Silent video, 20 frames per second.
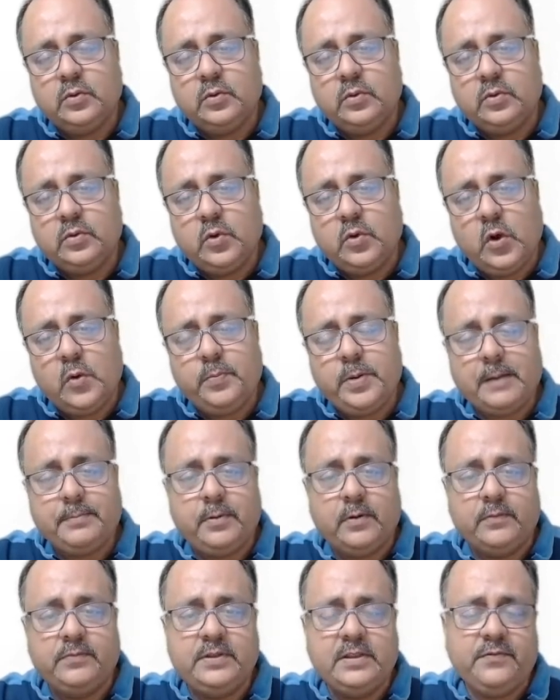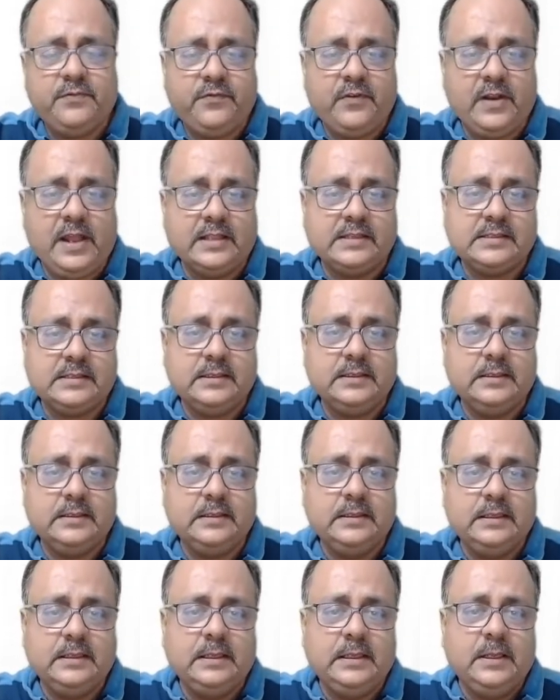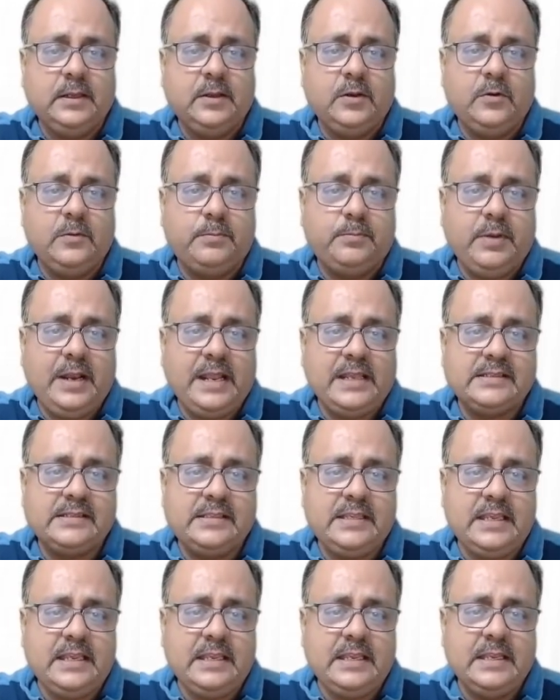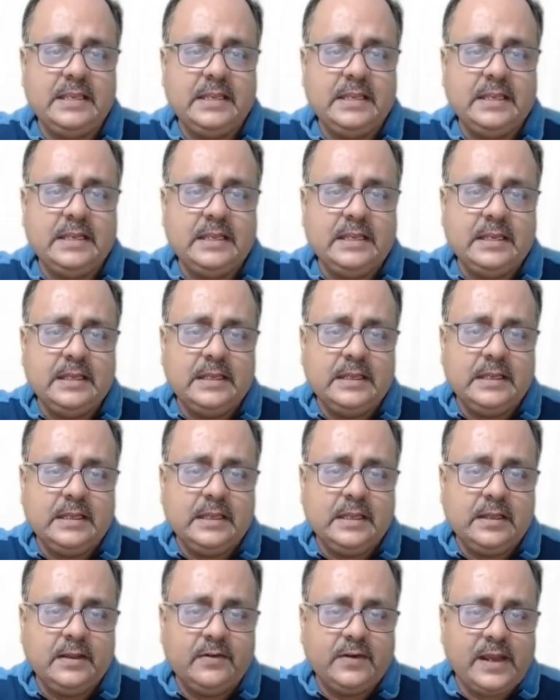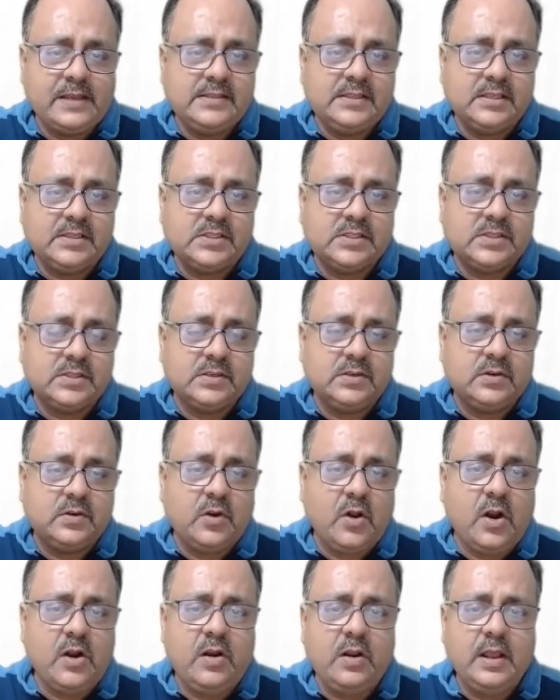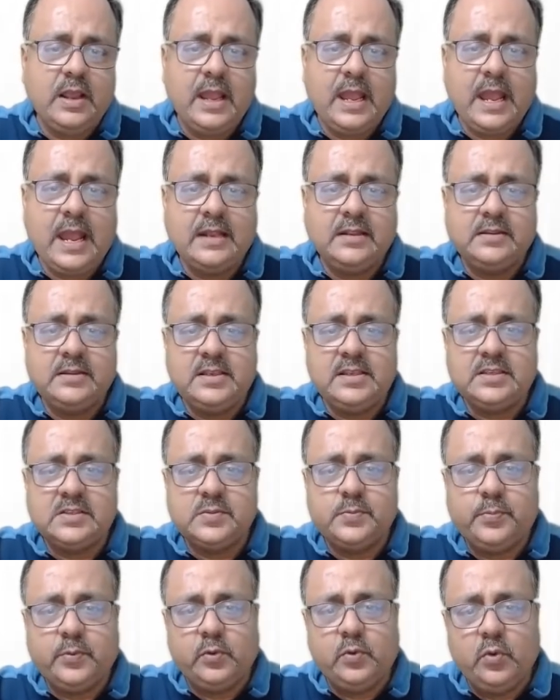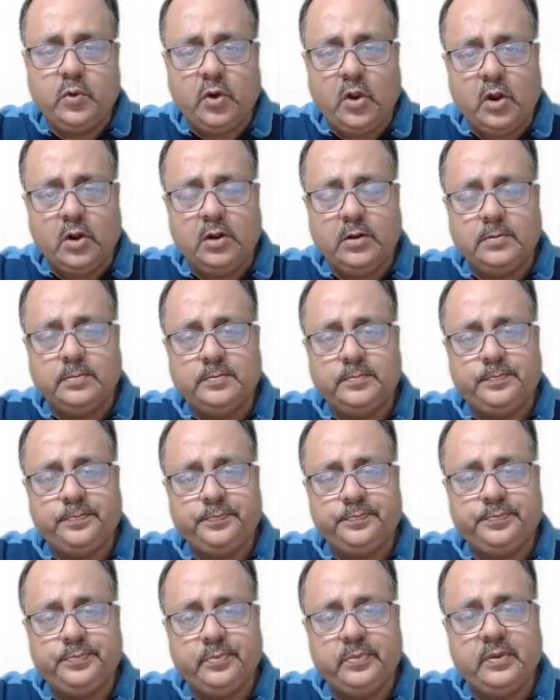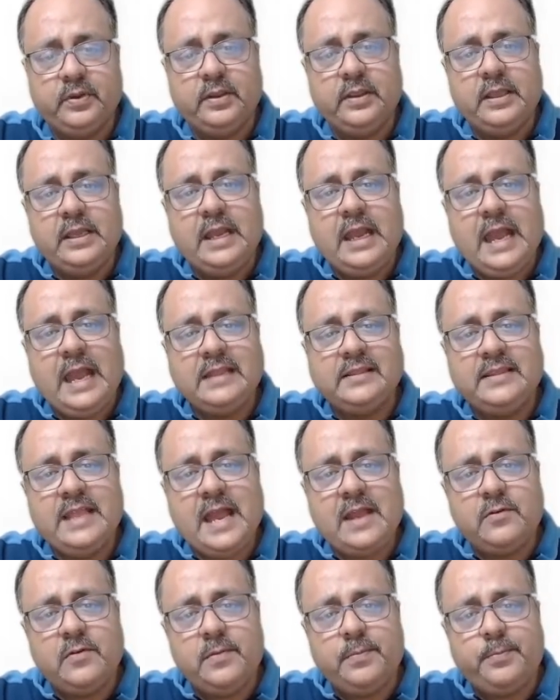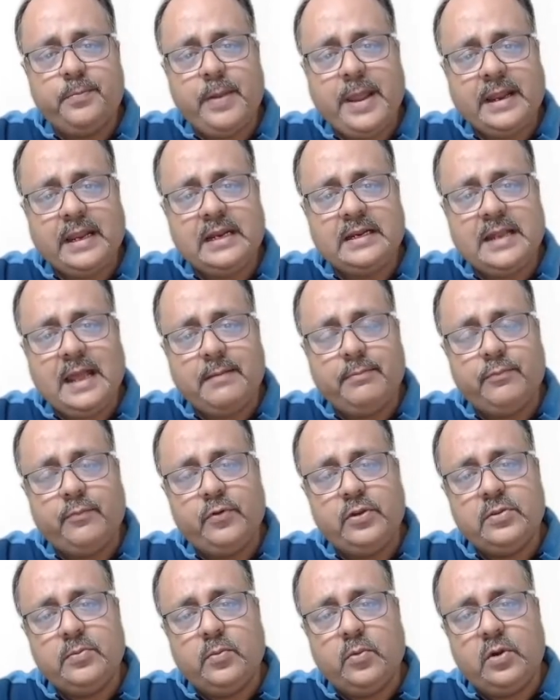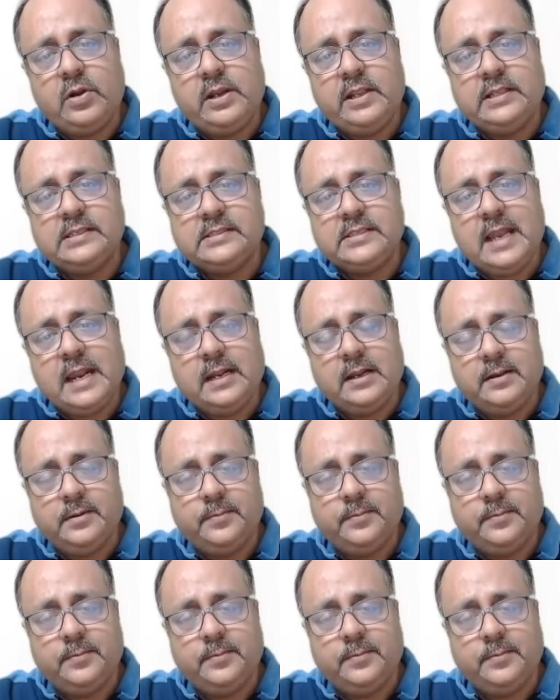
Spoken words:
cope half of the flask. We place the riser's rod and the sprue rod, and then we pack it up with molding sand.